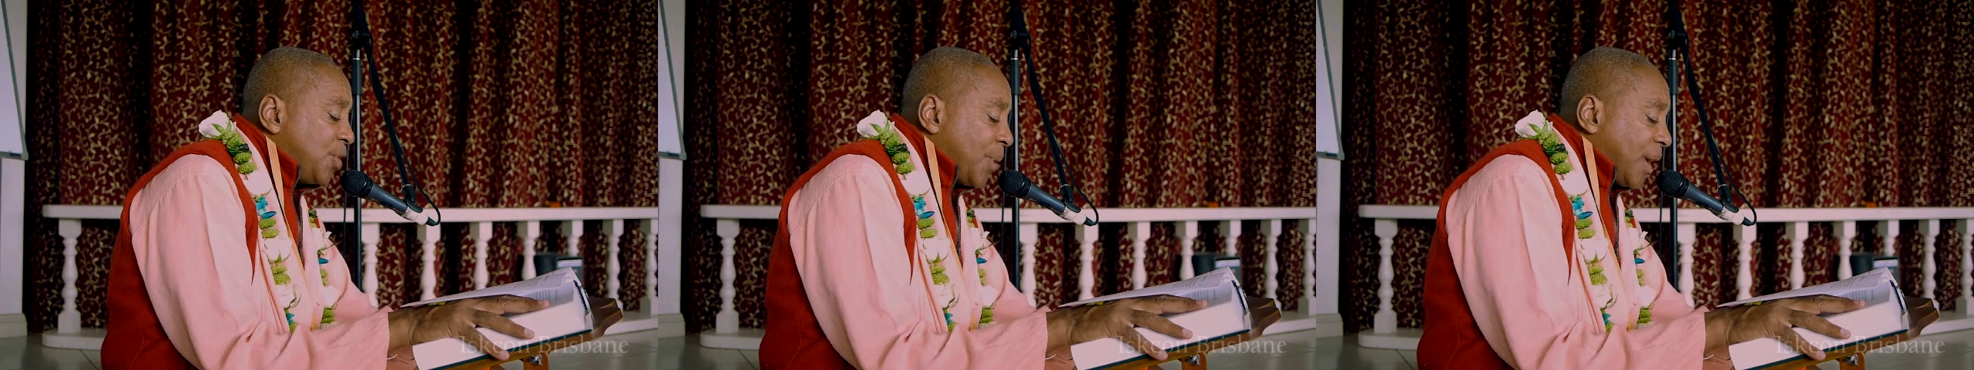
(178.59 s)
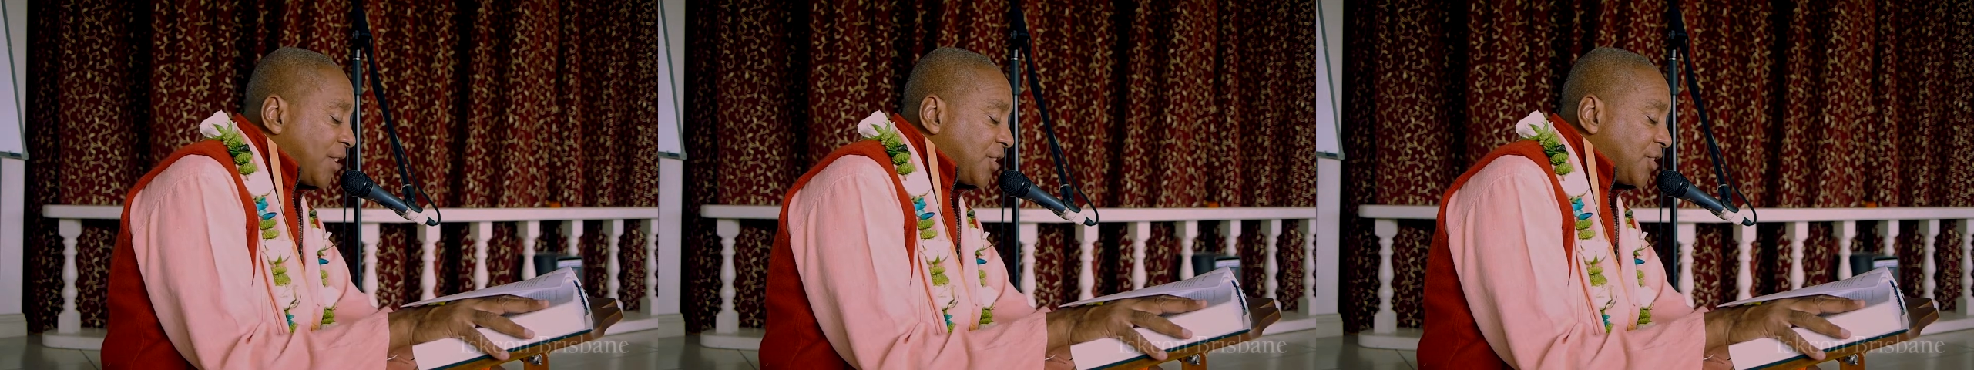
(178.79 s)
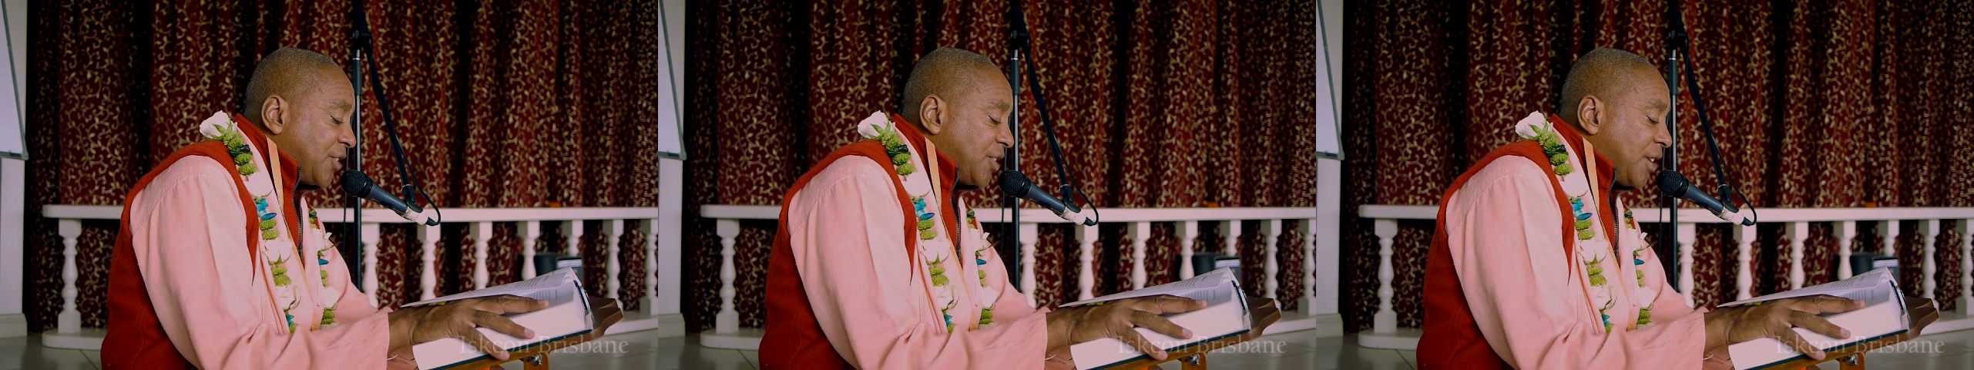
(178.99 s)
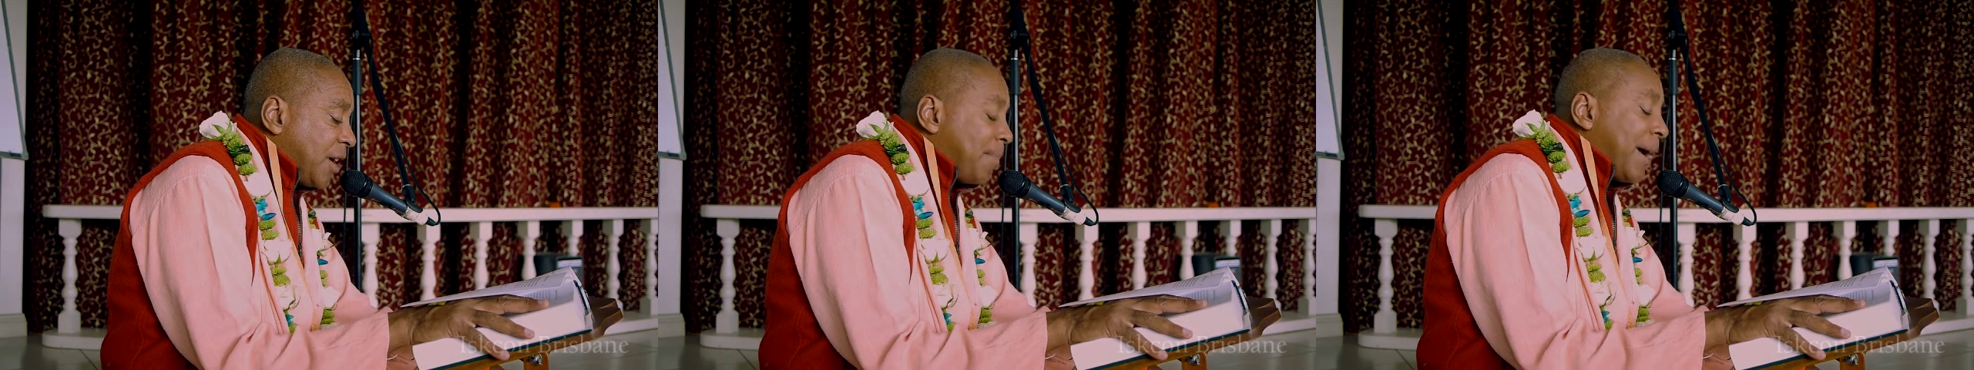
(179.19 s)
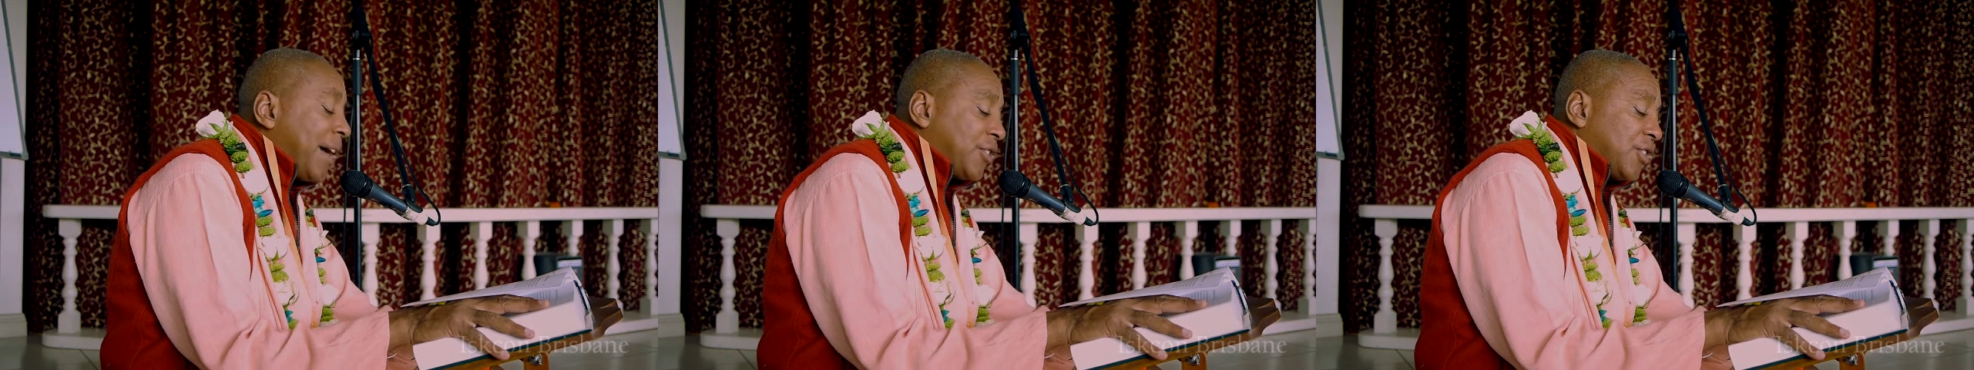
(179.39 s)
to us
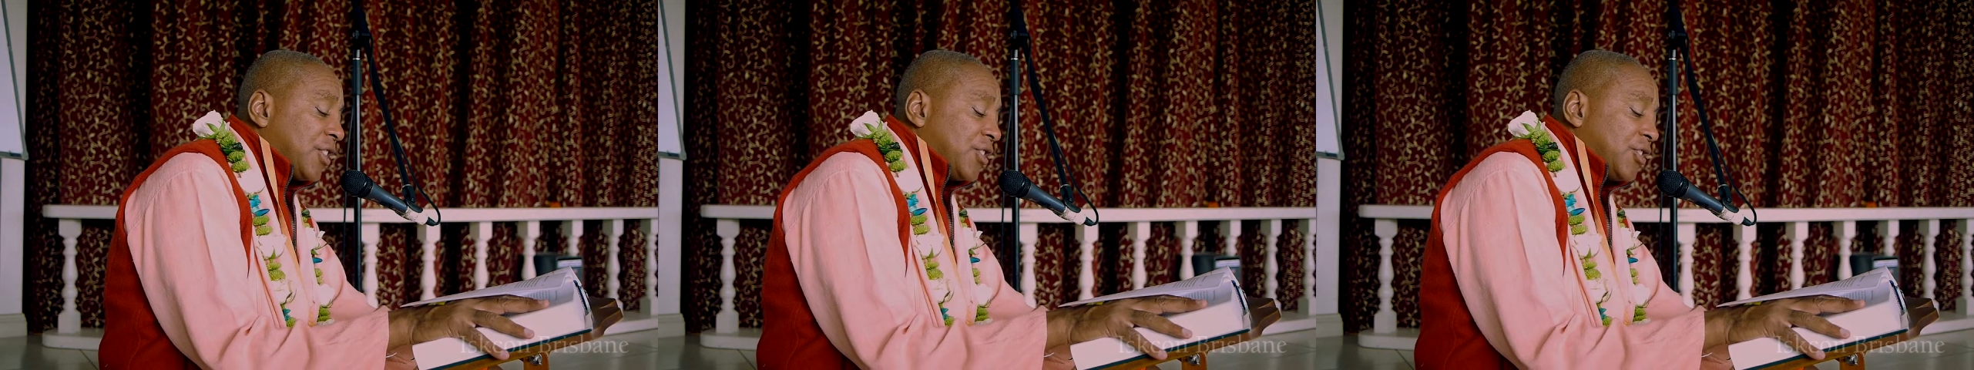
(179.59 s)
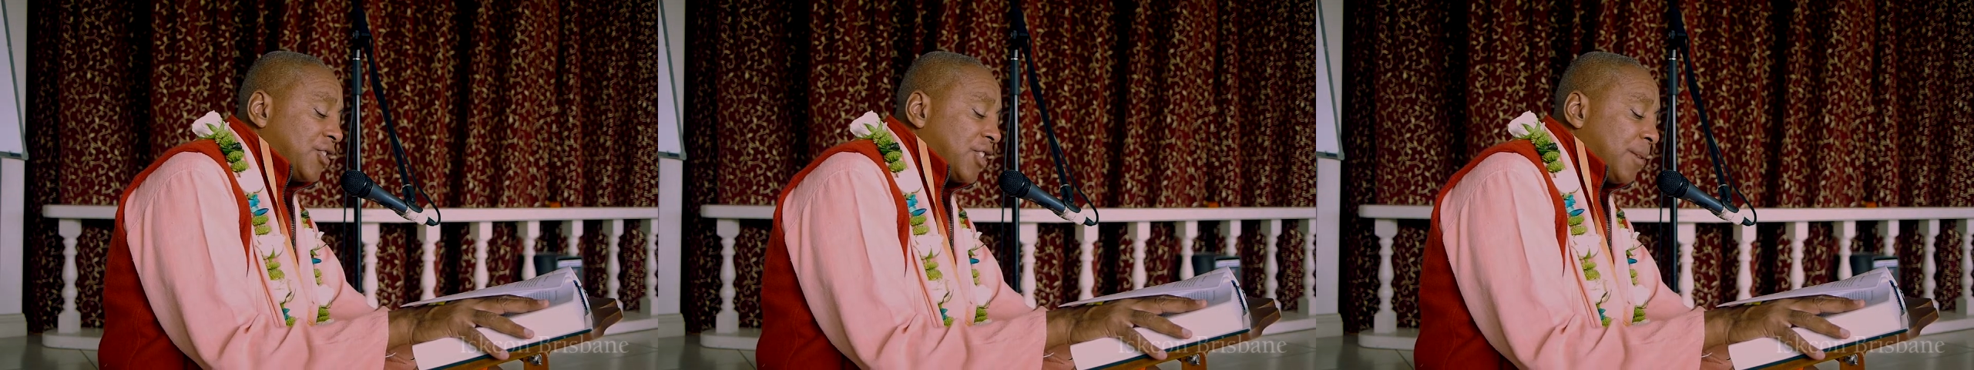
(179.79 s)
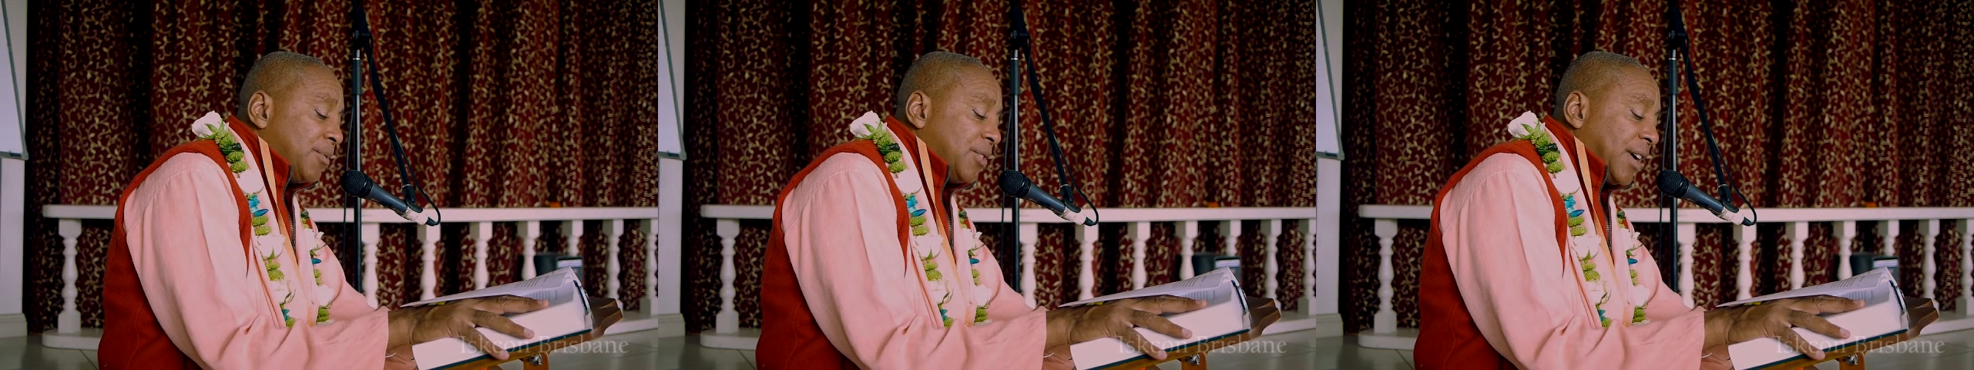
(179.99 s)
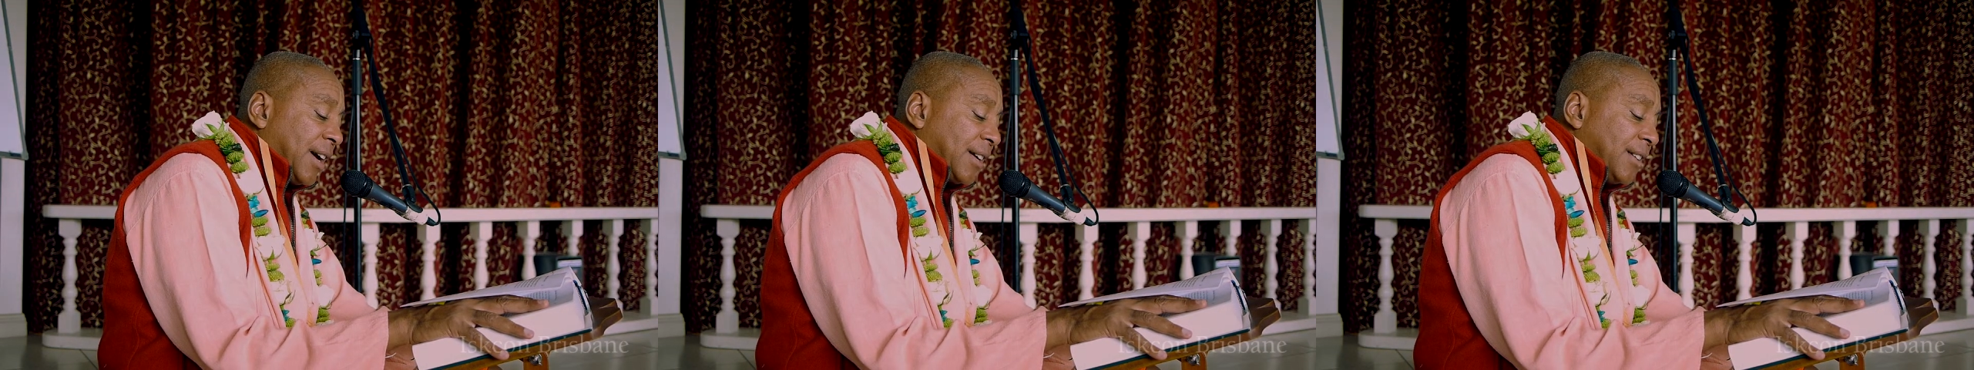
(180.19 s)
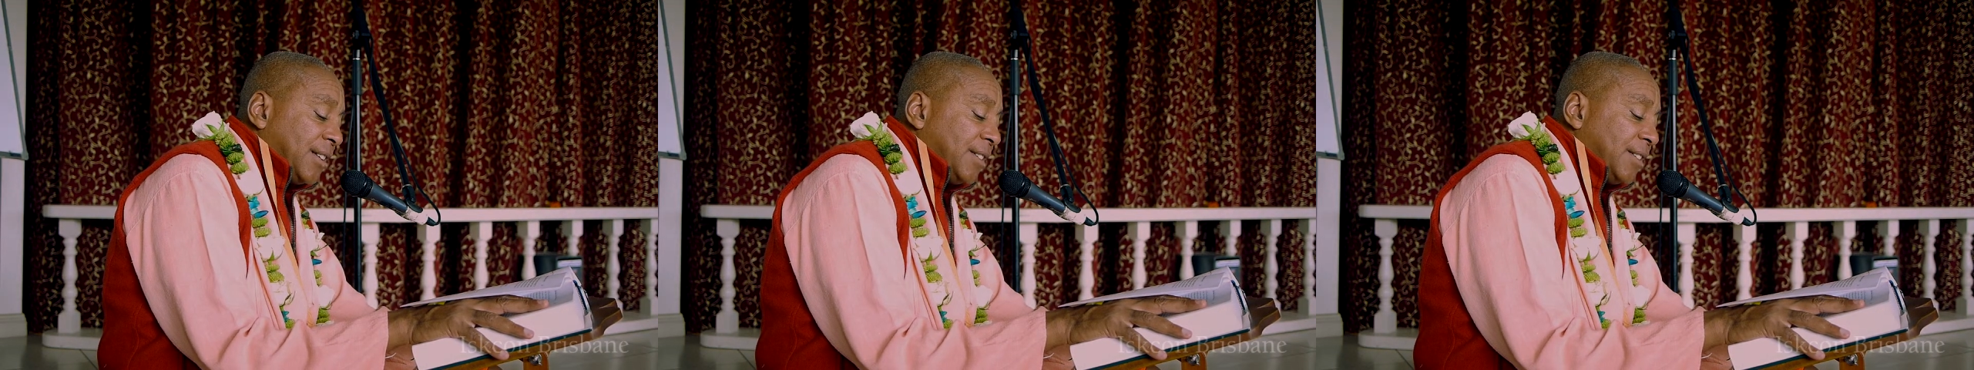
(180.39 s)
about this subject.